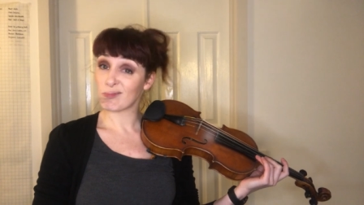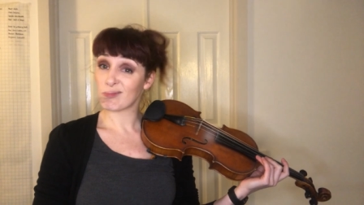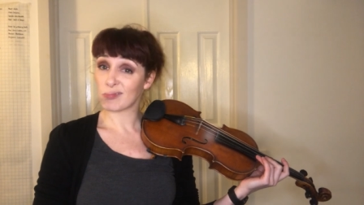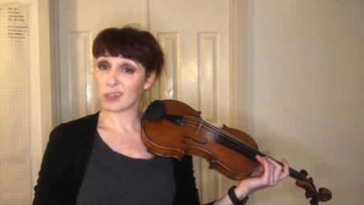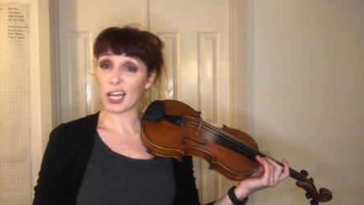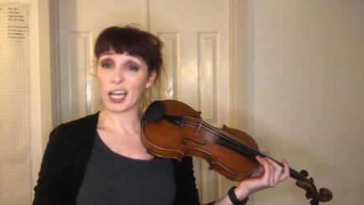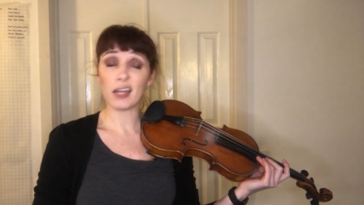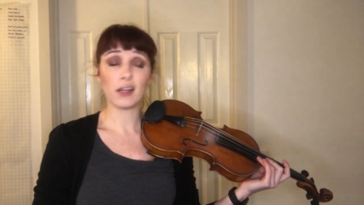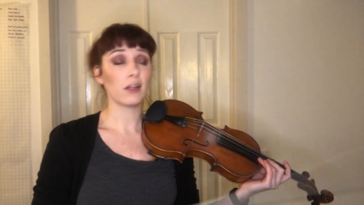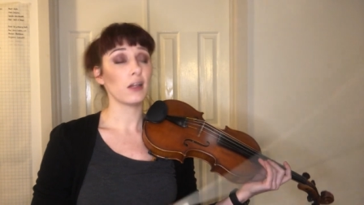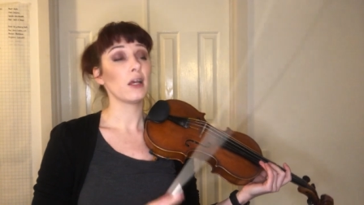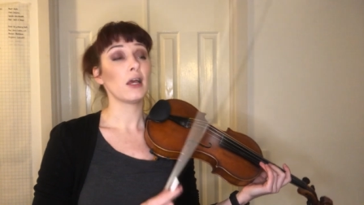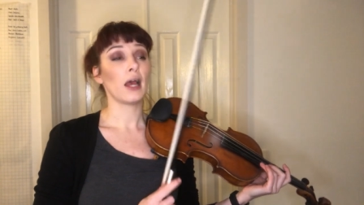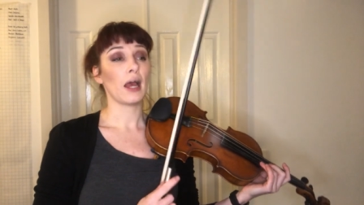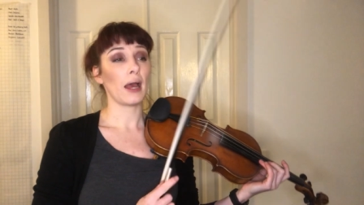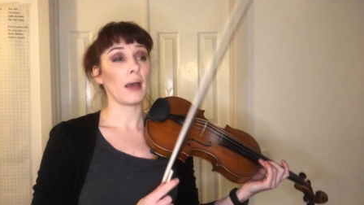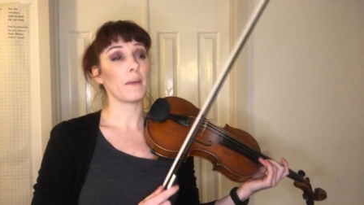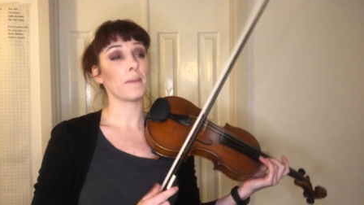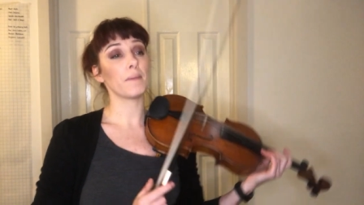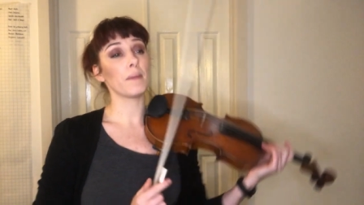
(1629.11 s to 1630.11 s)
Okay?
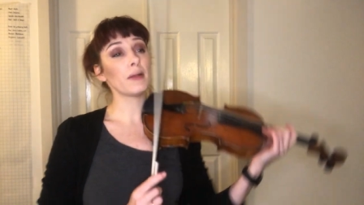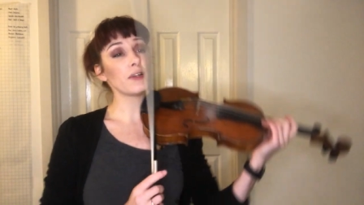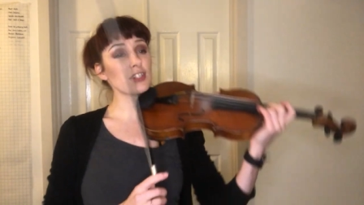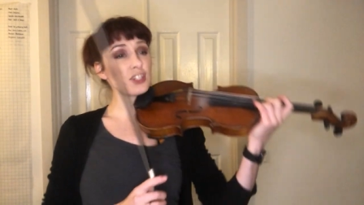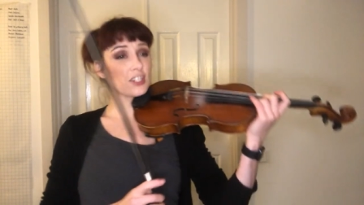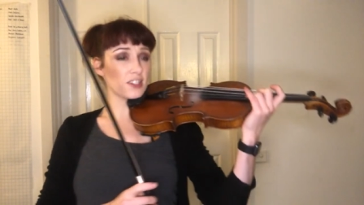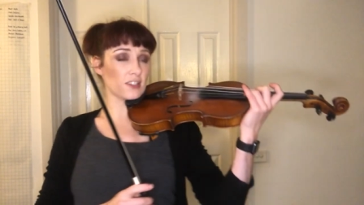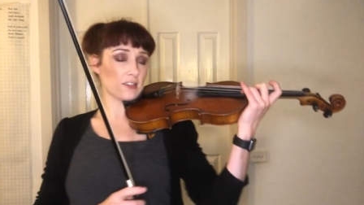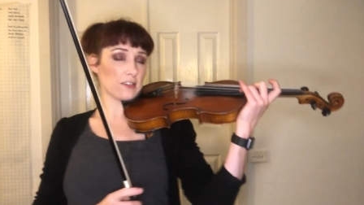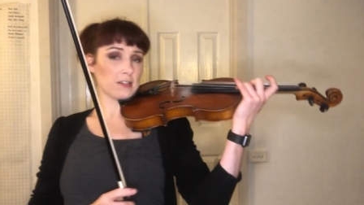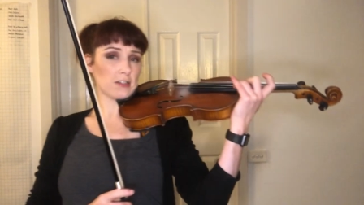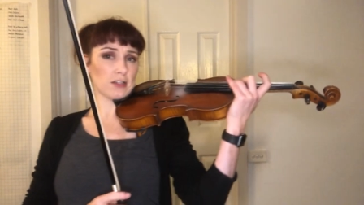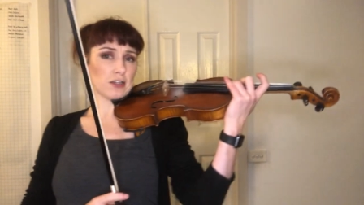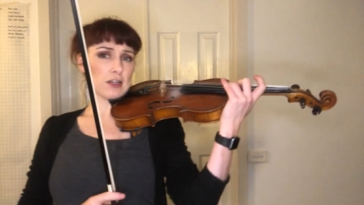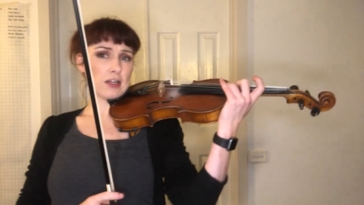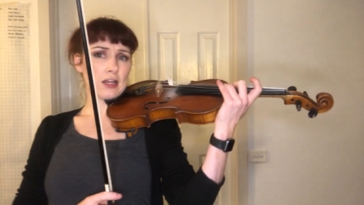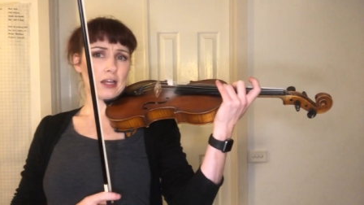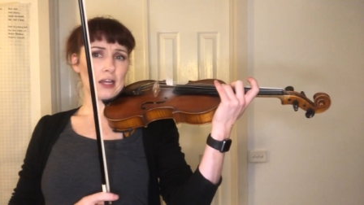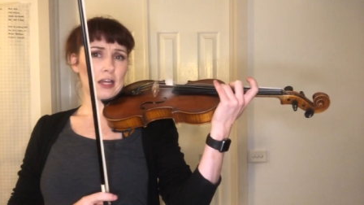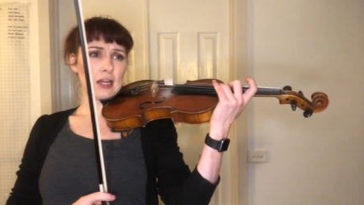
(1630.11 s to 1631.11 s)
And just
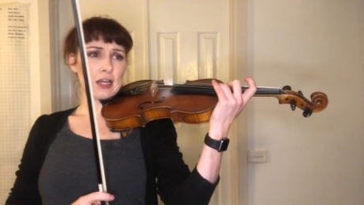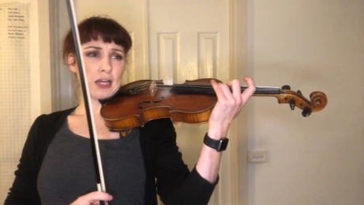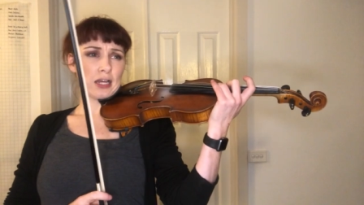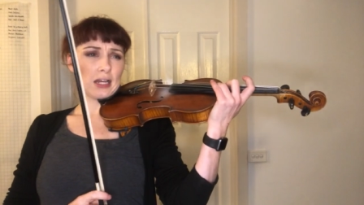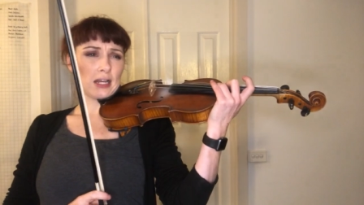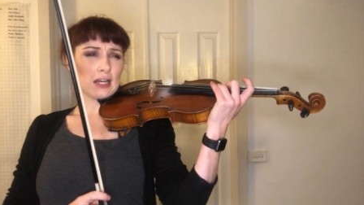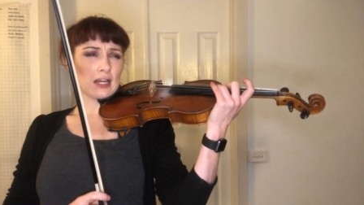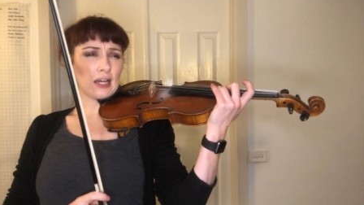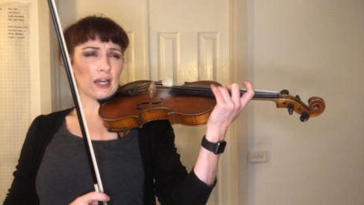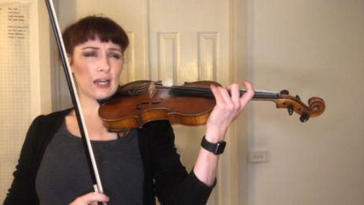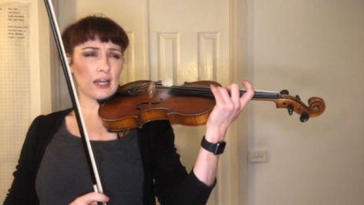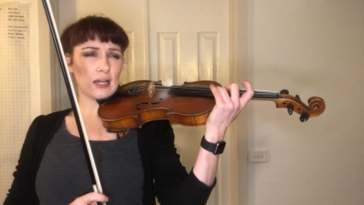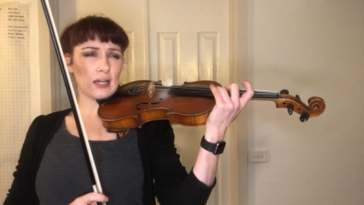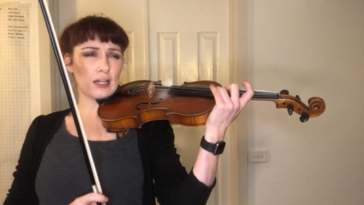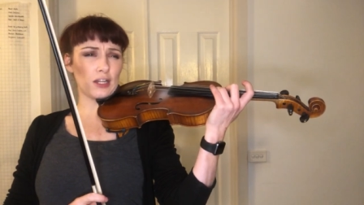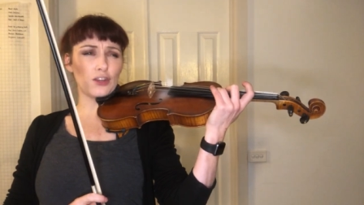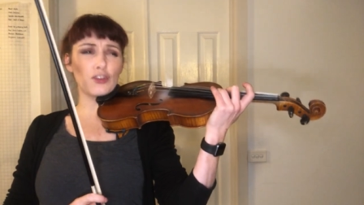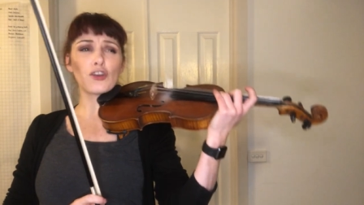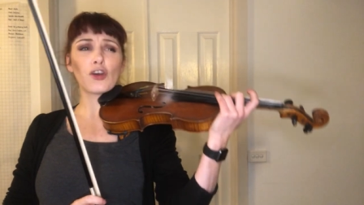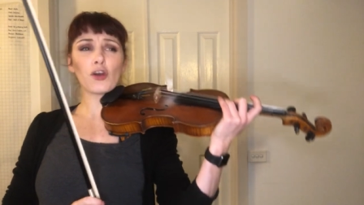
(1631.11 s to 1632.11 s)

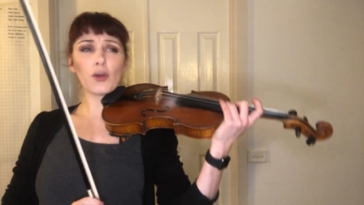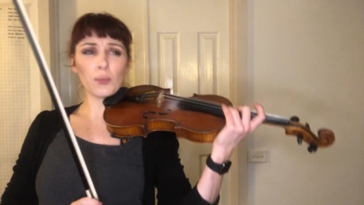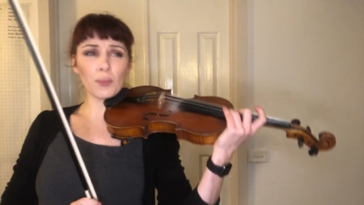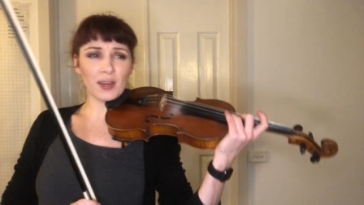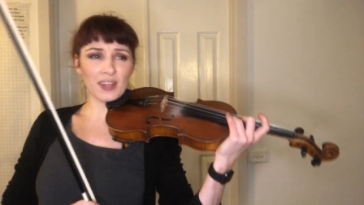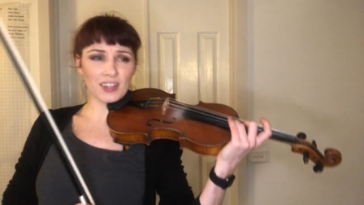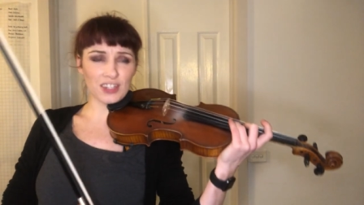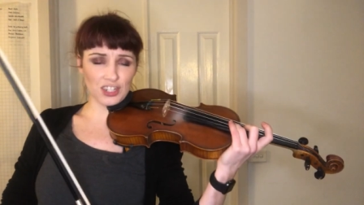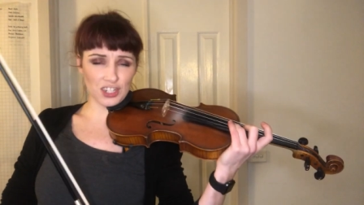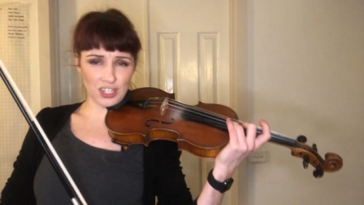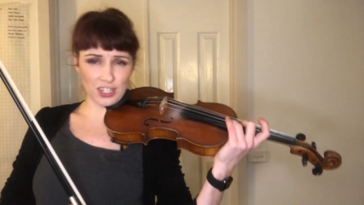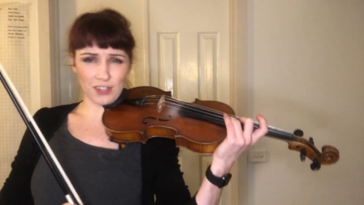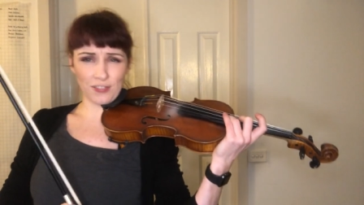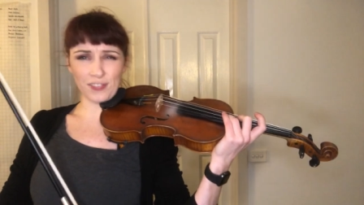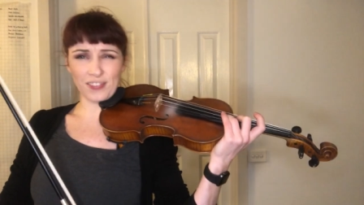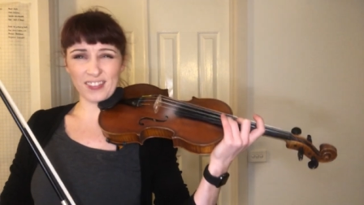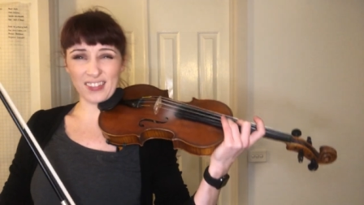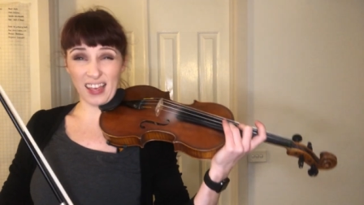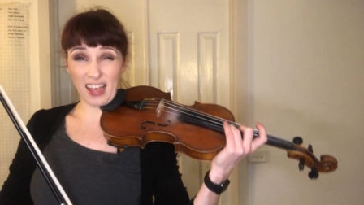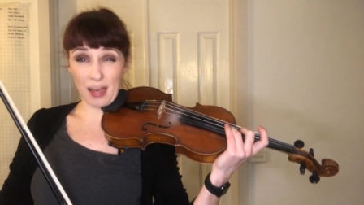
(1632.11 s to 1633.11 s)
know where the
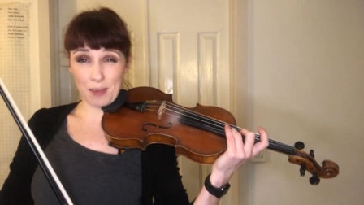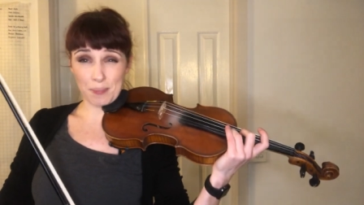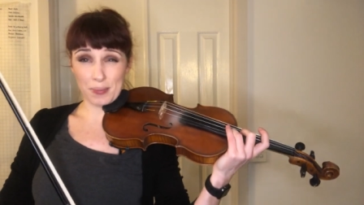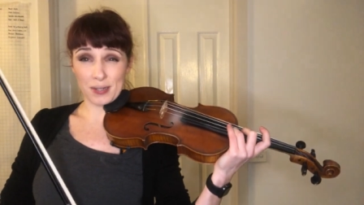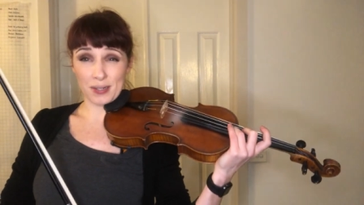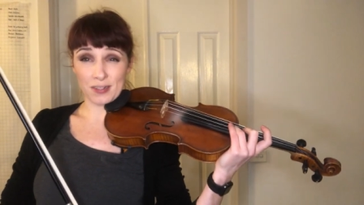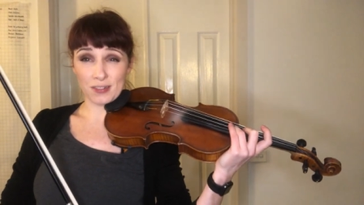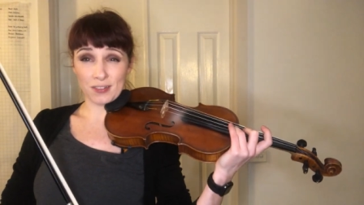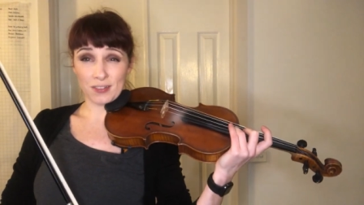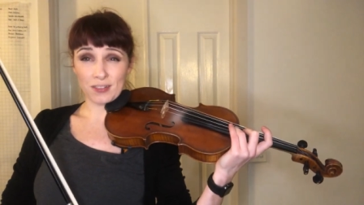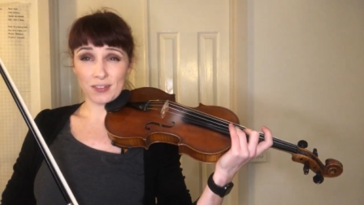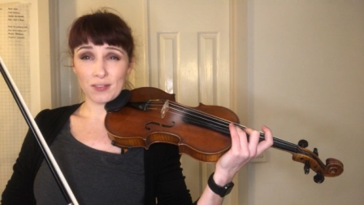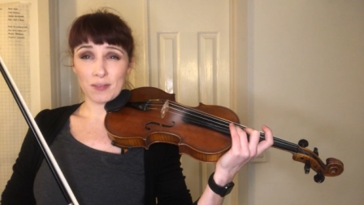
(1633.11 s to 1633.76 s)
shifts happen.